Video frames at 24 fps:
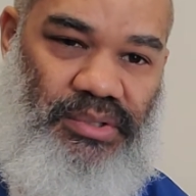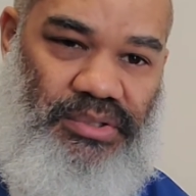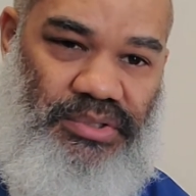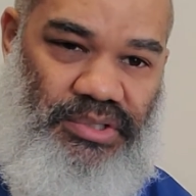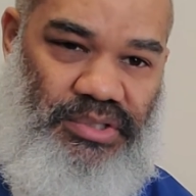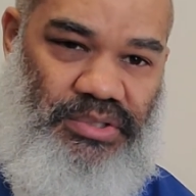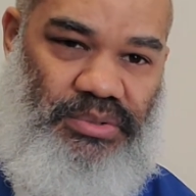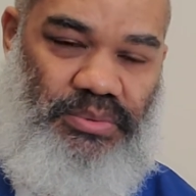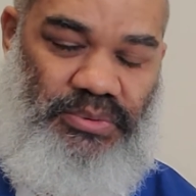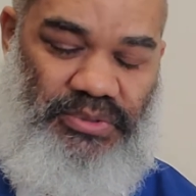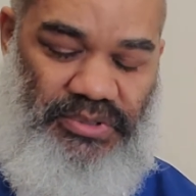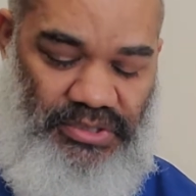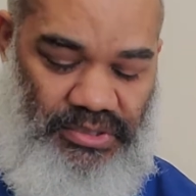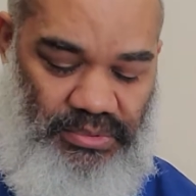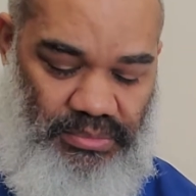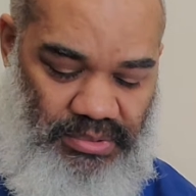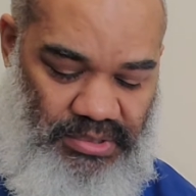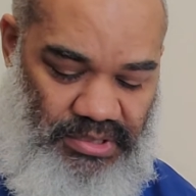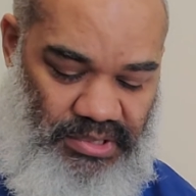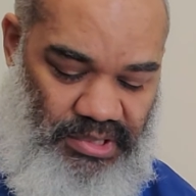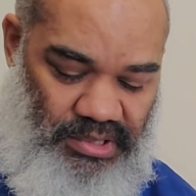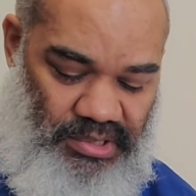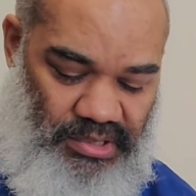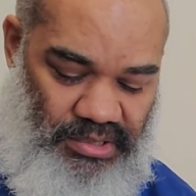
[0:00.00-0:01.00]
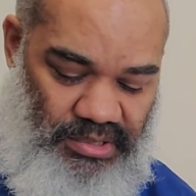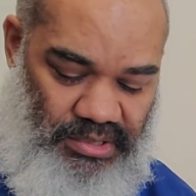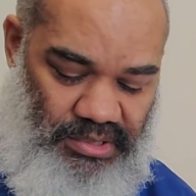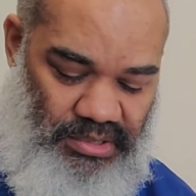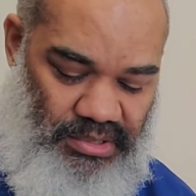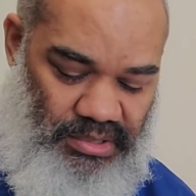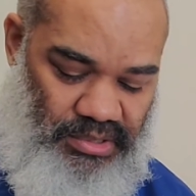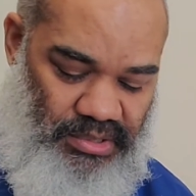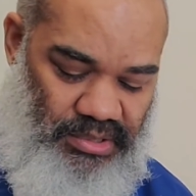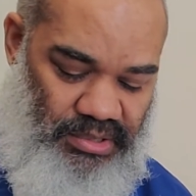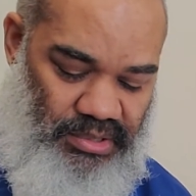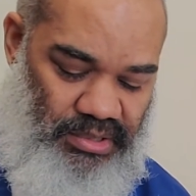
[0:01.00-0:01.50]
So that's what she was
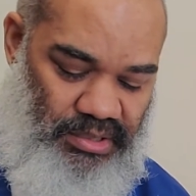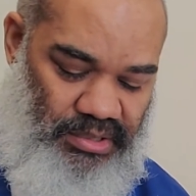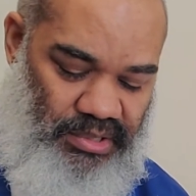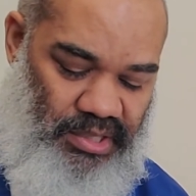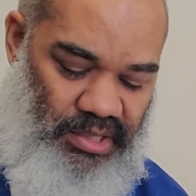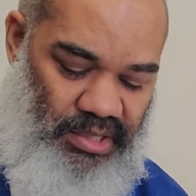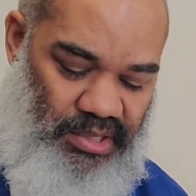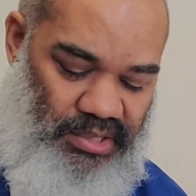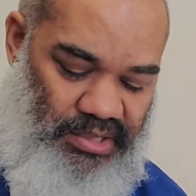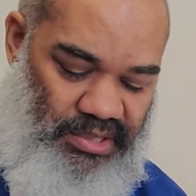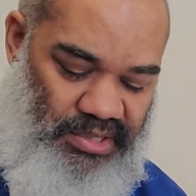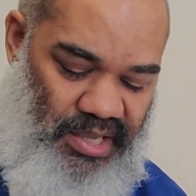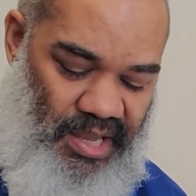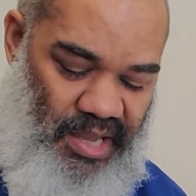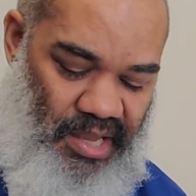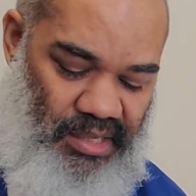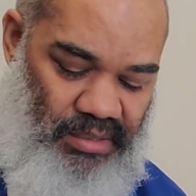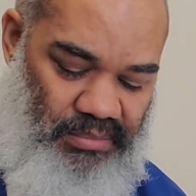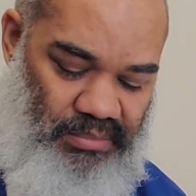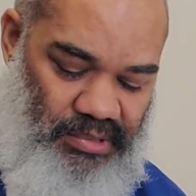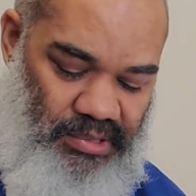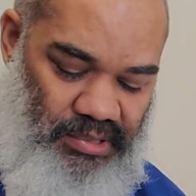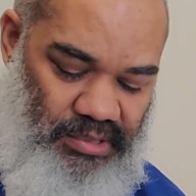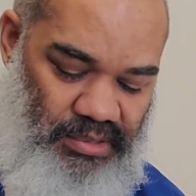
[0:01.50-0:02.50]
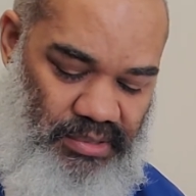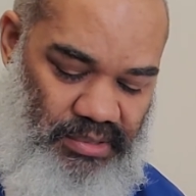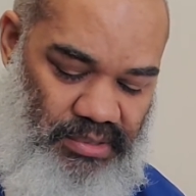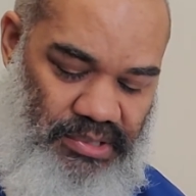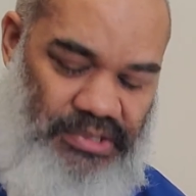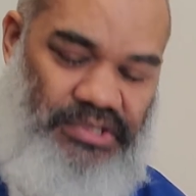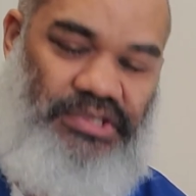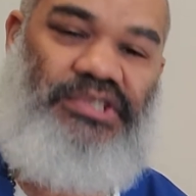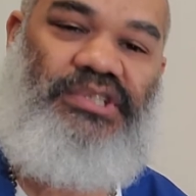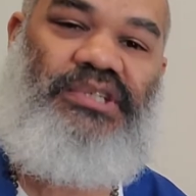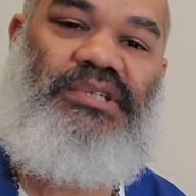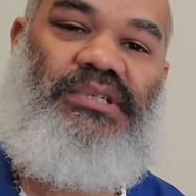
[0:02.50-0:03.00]
telling King Solomon,
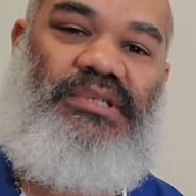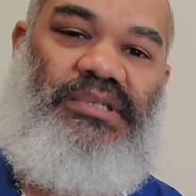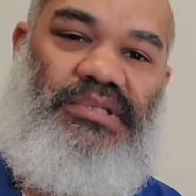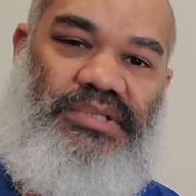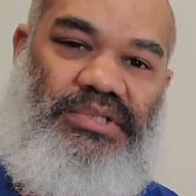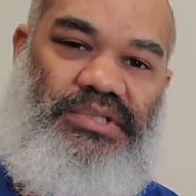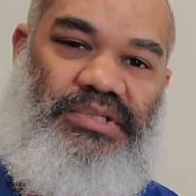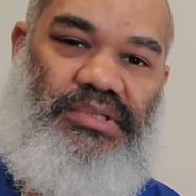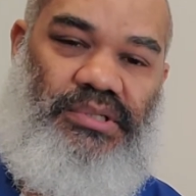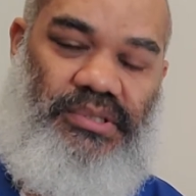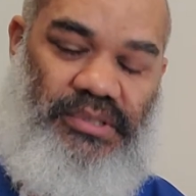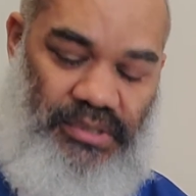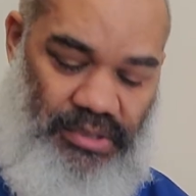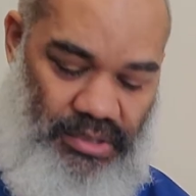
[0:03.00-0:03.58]
the judge.